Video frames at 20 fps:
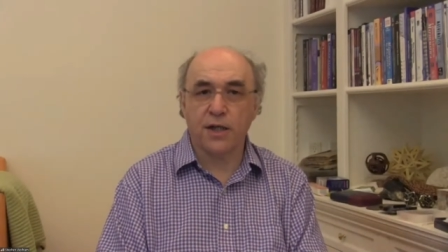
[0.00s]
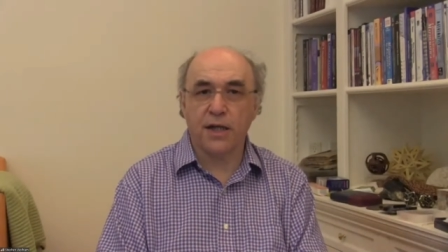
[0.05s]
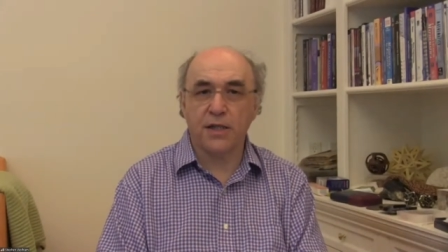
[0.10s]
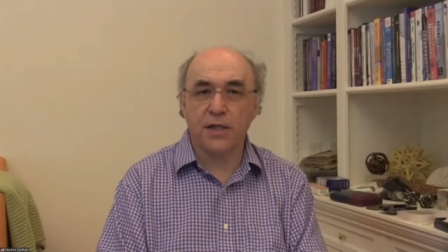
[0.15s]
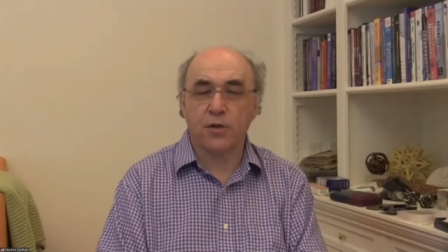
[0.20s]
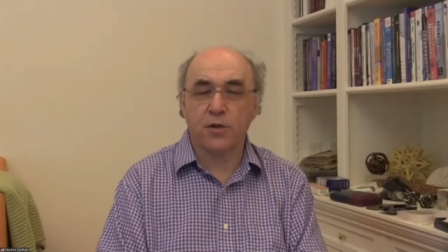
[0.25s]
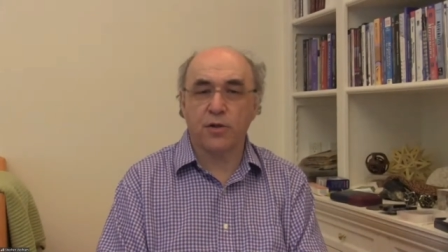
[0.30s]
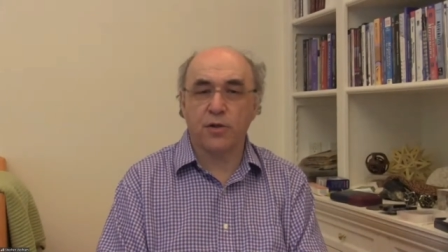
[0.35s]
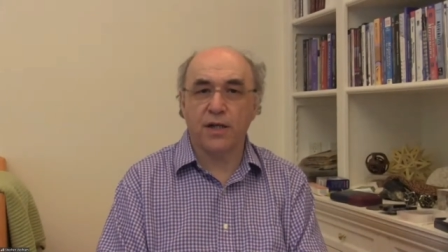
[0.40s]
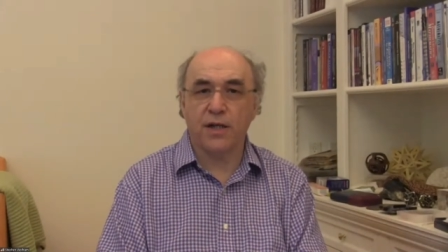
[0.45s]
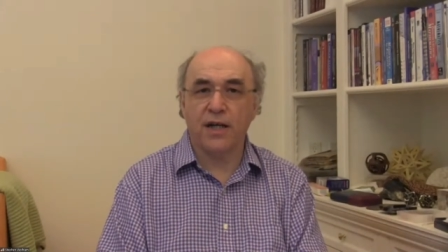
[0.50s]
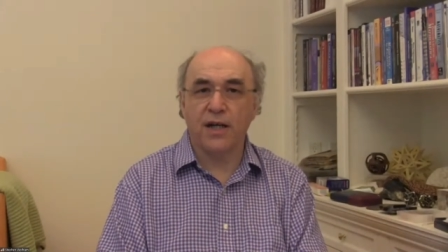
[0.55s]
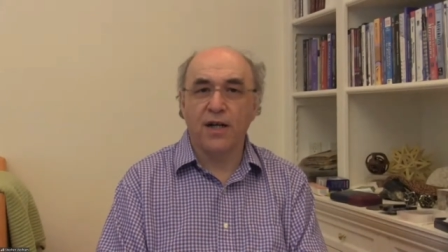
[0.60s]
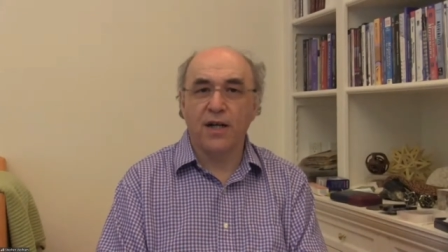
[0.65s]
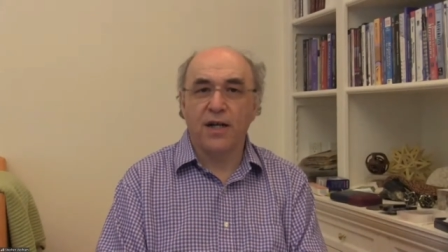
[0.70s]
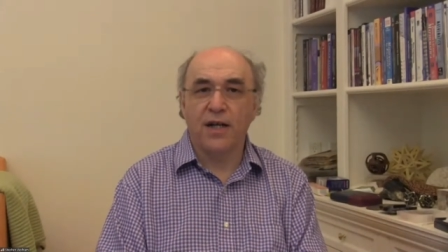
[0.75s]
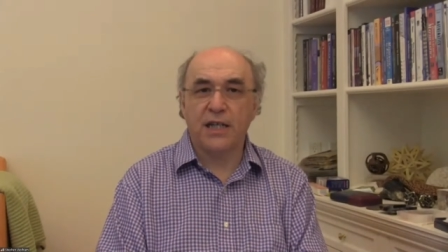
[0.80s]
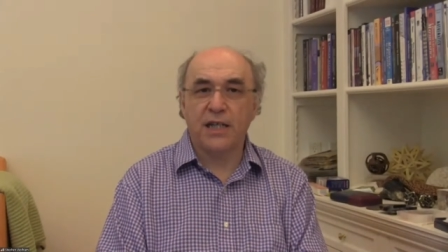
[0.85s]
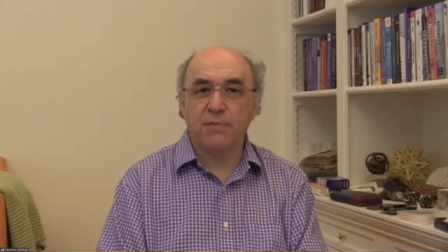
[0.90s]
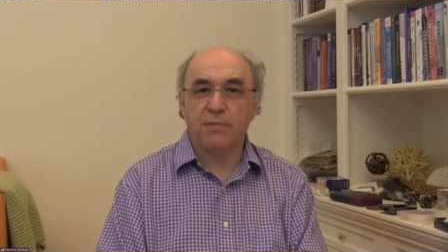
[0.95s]
history,
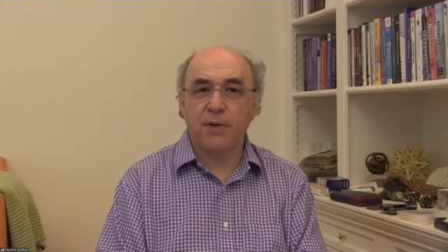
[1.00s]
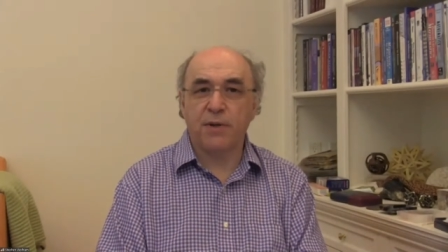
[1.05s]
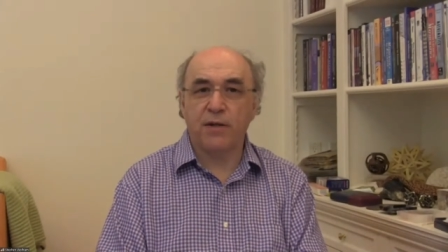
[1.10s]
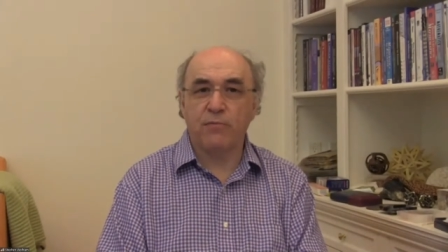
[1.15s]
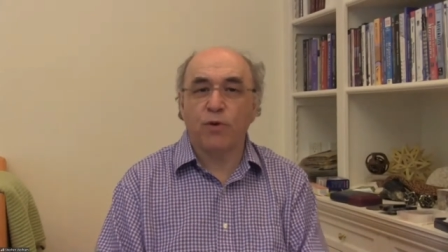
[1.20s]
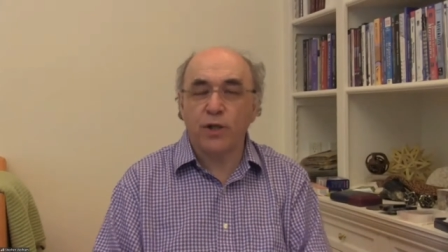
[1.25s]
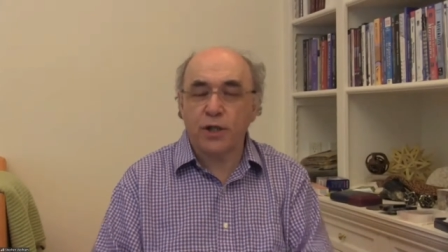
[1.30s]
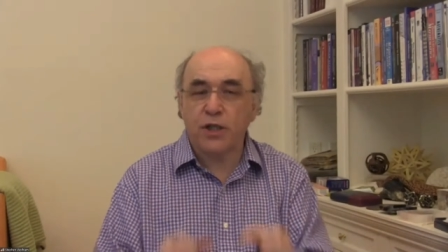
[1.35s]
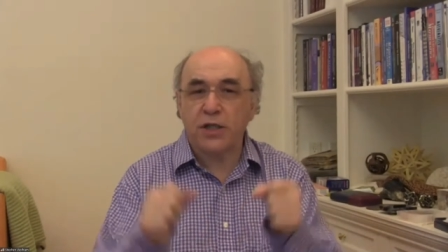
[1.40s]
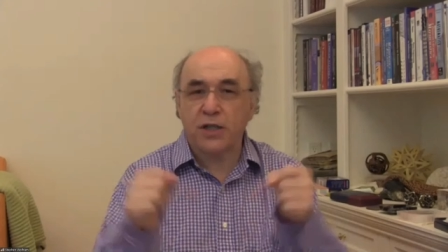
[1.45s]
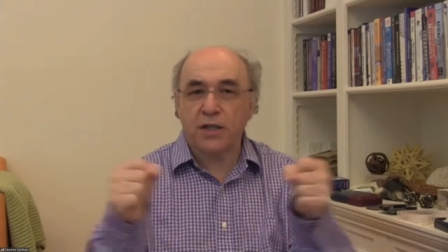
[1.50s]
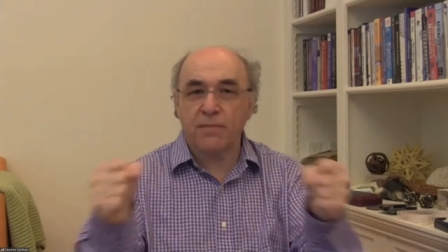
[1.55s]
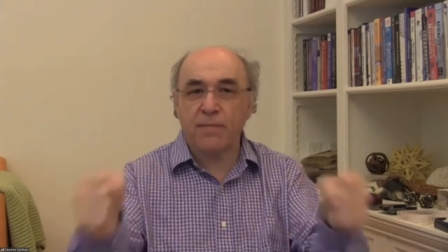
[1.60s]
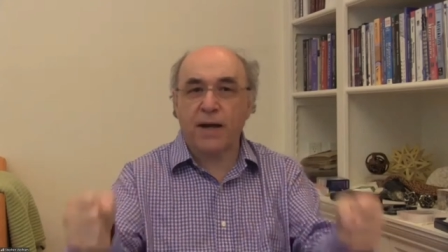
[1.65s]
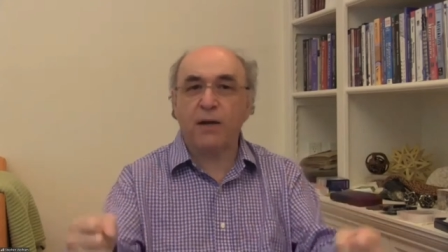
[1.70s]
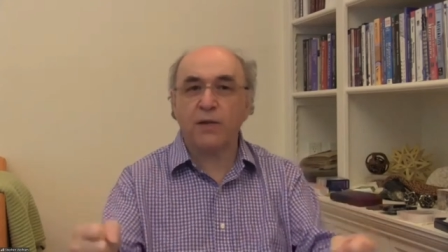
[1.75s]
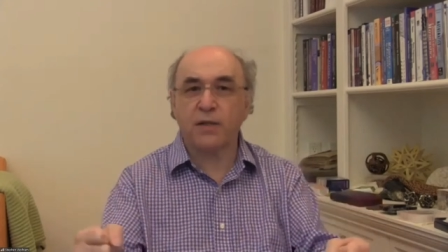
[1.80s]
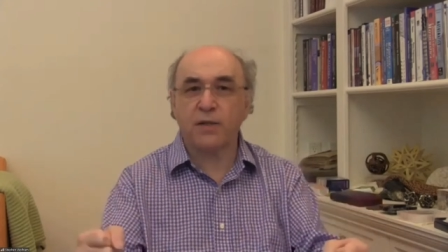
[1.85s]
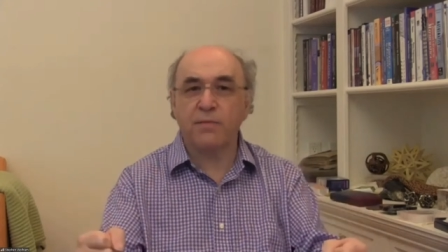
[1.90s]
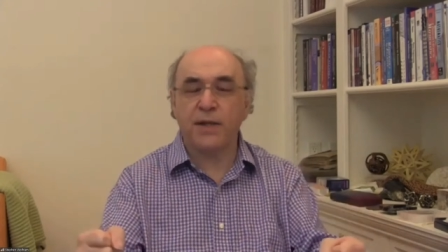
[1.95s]
it's been, we're just
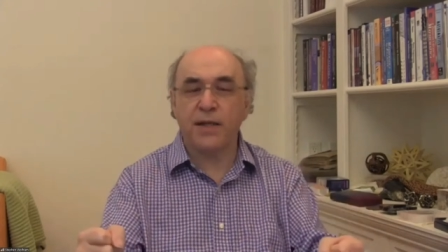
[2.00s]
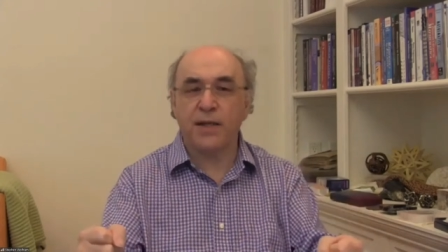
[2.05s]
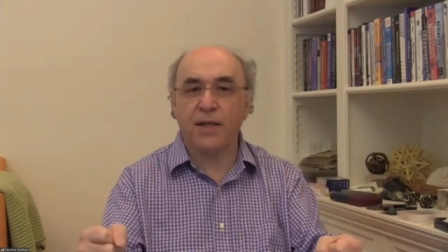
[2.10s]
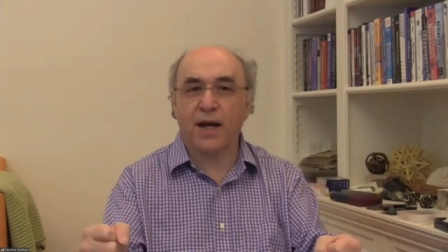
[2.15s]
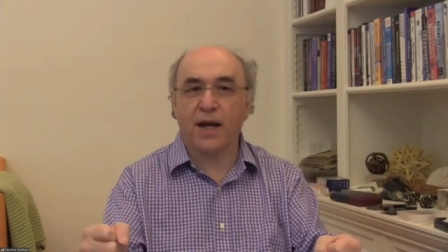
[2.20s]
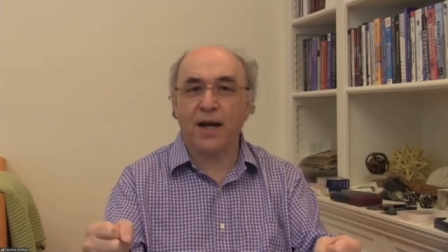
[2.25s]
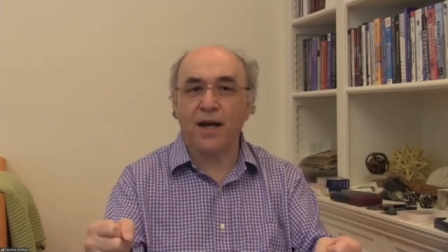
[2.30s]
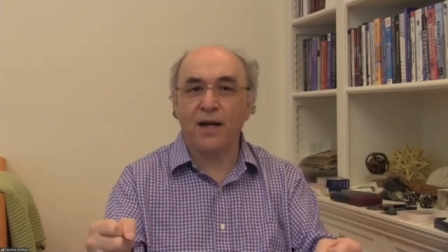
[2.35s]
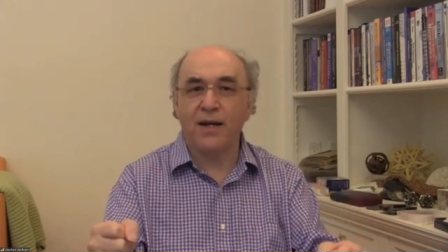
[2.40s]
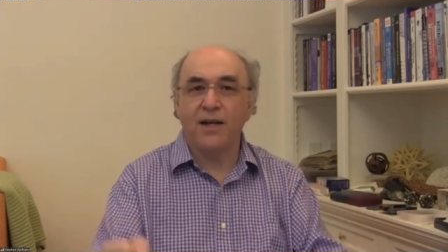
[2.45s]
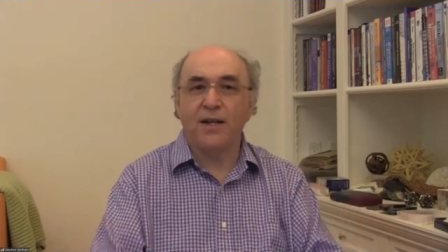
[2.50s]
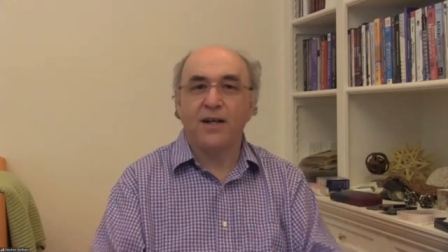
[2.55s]
about to be there,